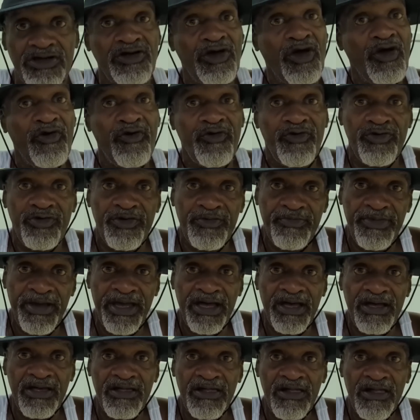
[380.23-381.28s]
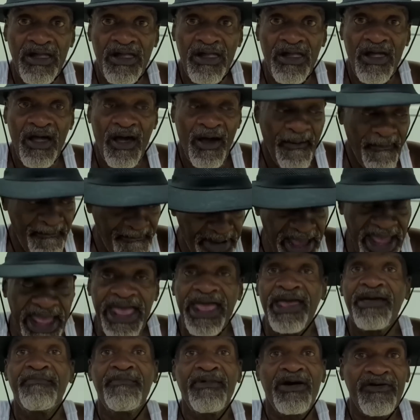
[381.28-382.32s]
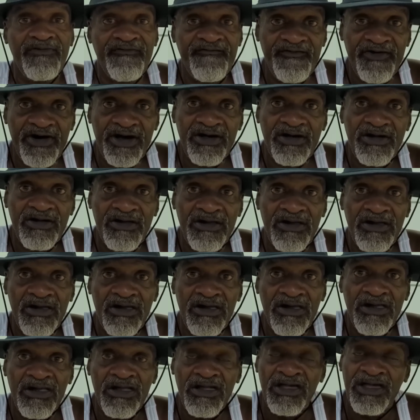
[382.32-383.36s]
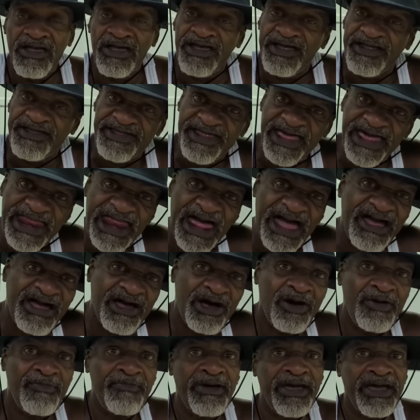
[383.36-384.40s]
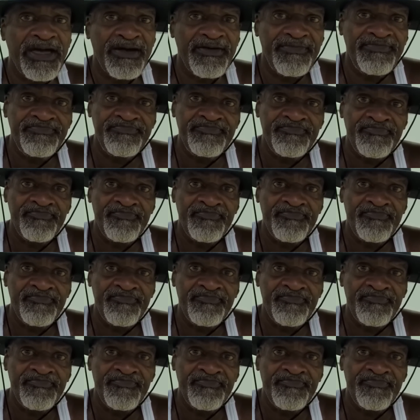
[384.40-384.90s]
are heard about. A bad motherfucker. And I come out